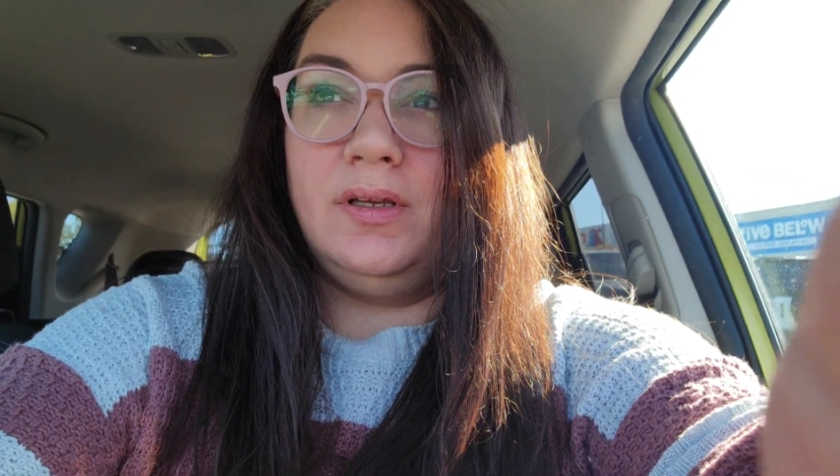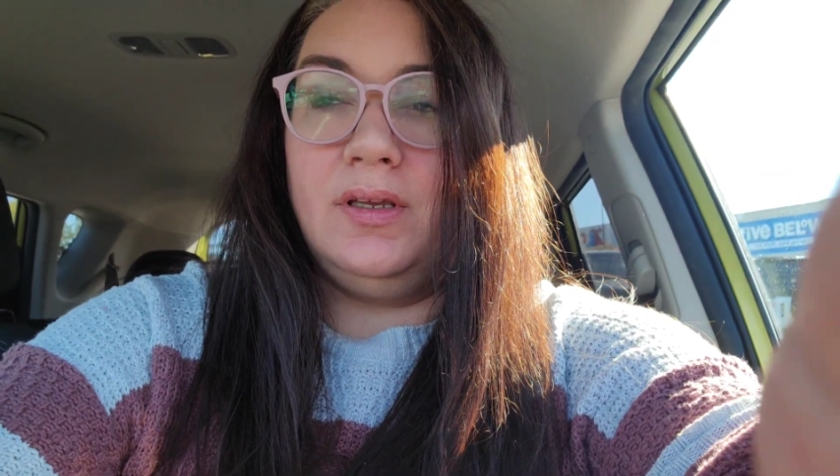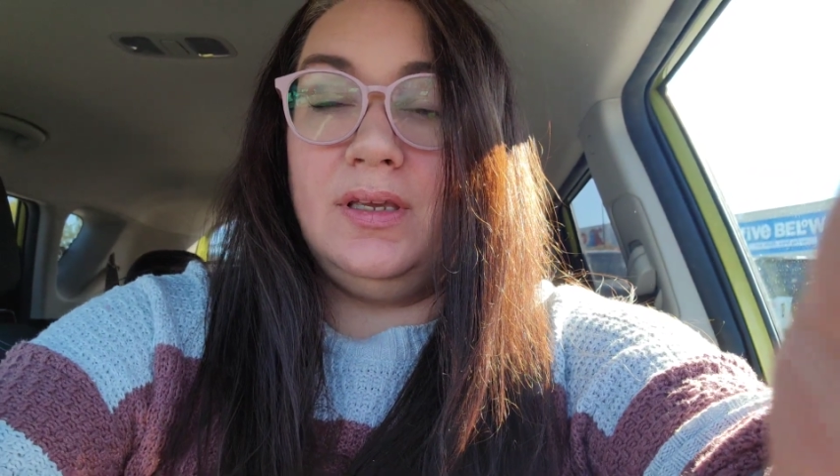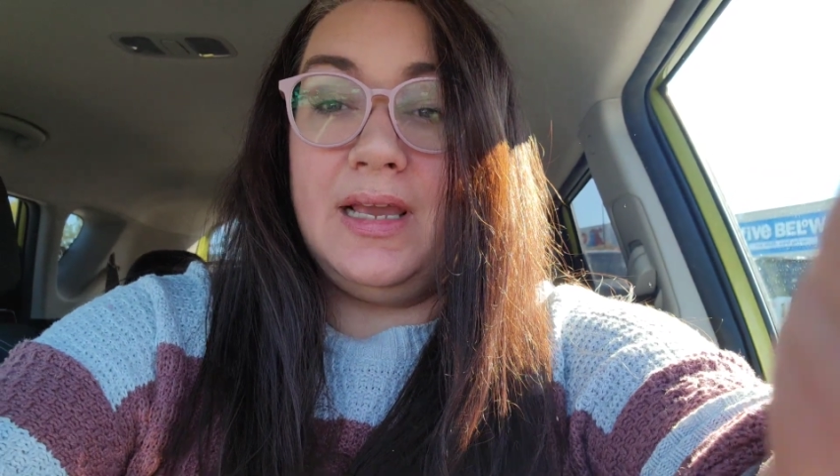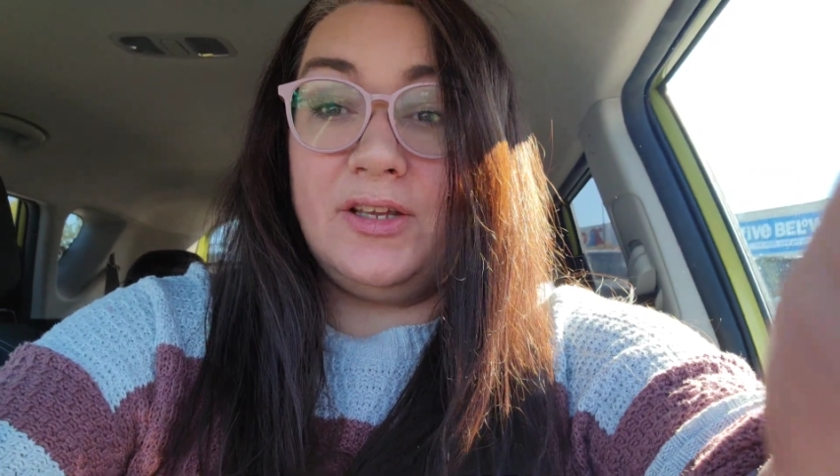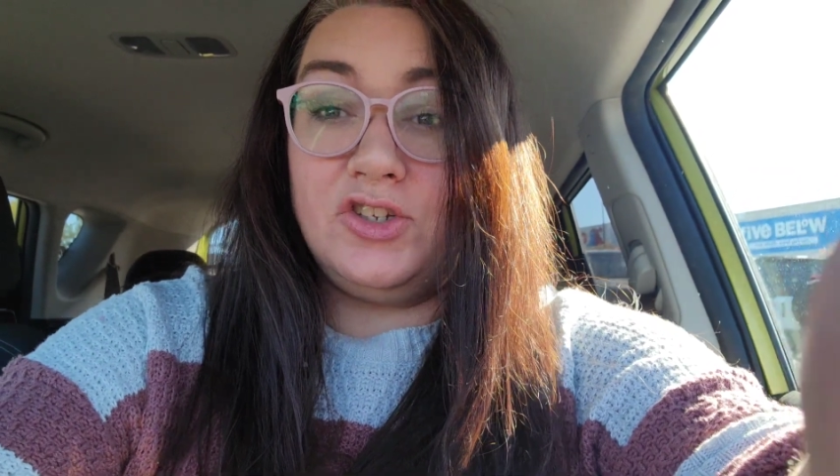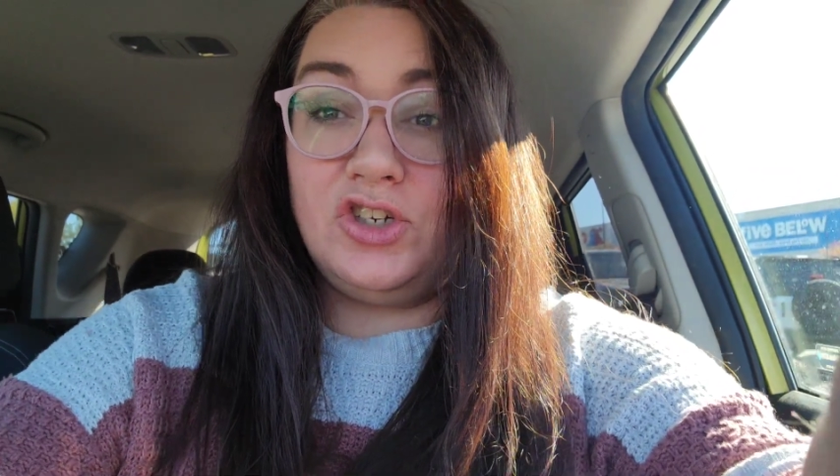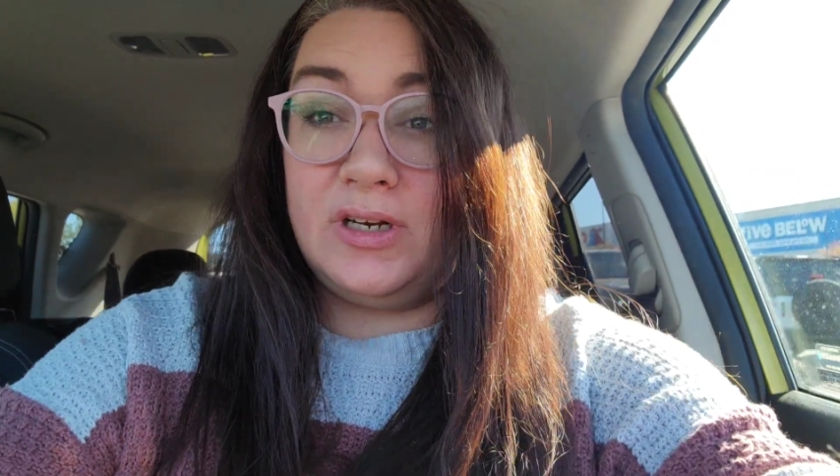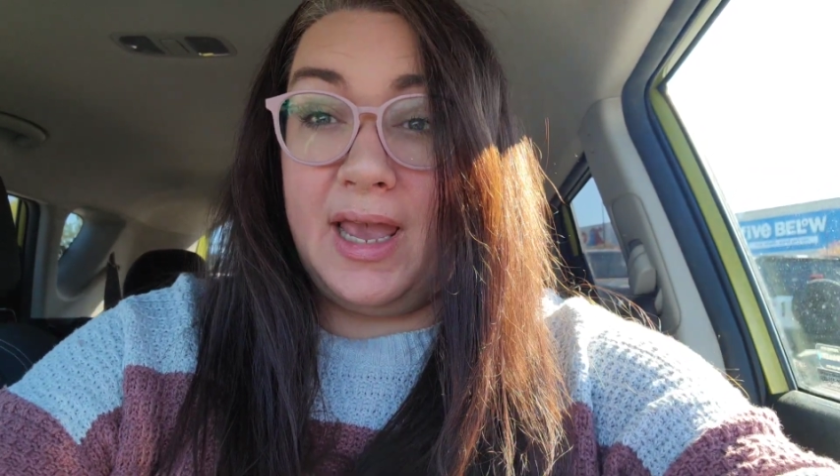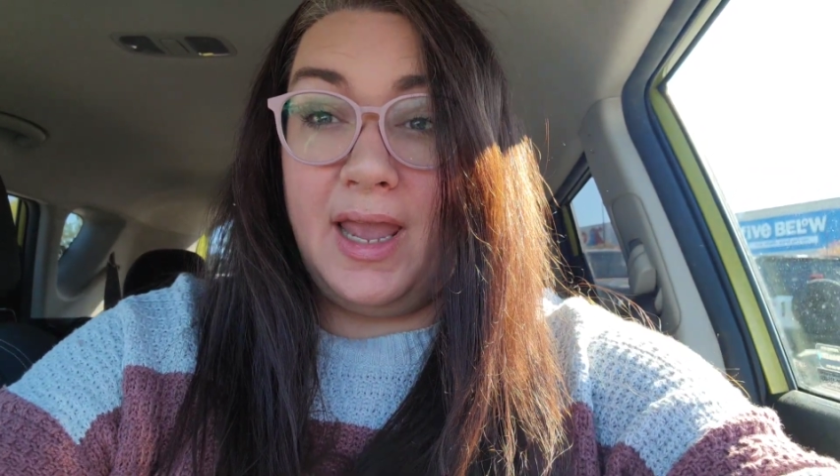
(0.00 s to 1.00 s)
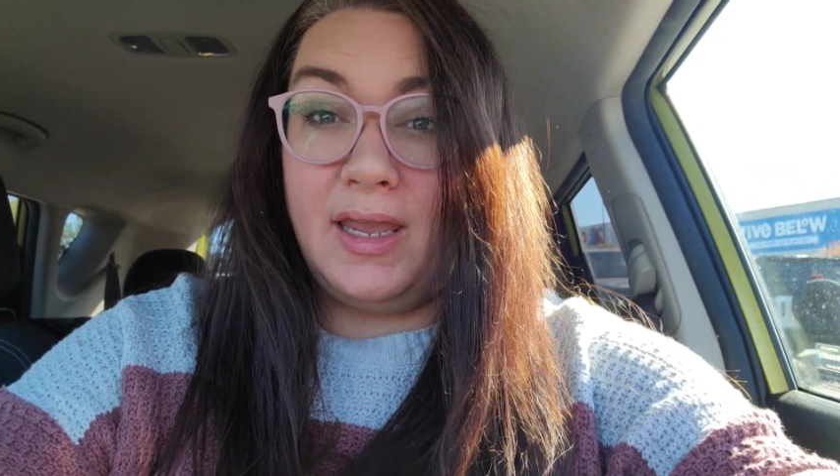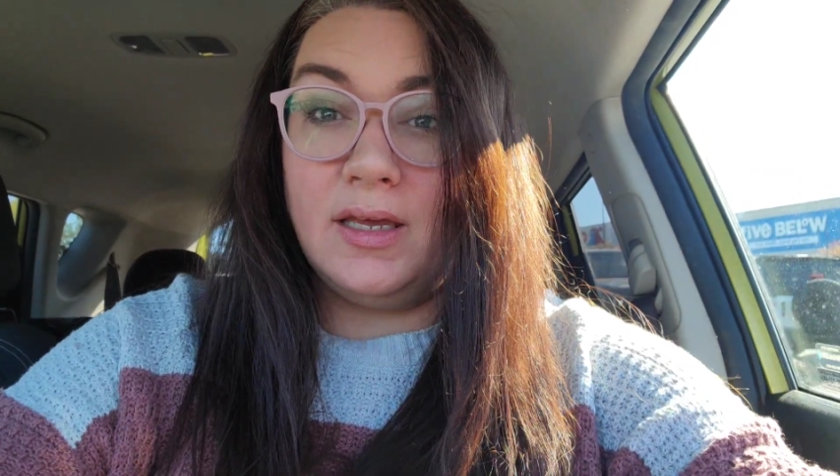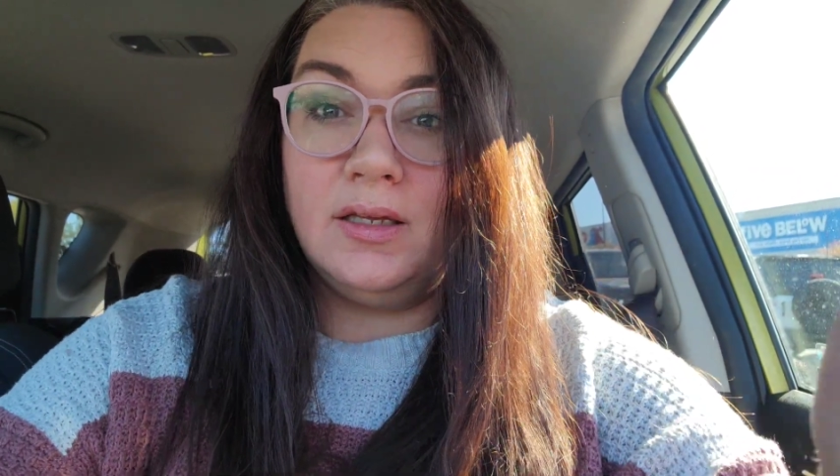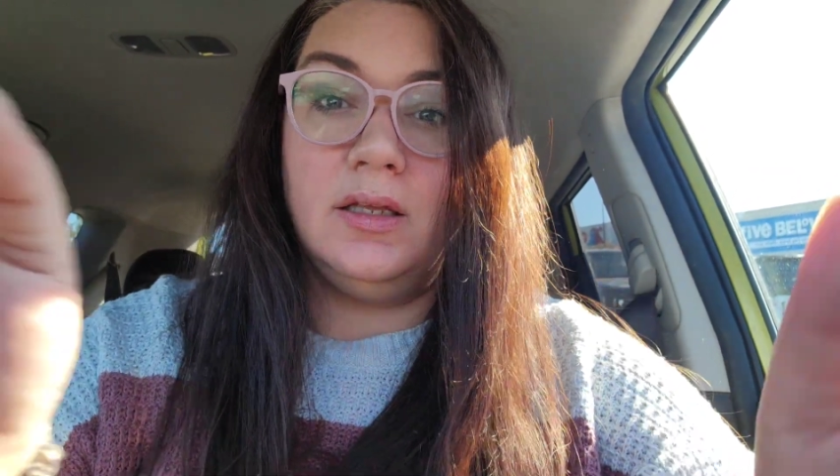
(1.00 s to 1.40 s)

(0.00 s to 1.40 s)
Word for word: yesterday.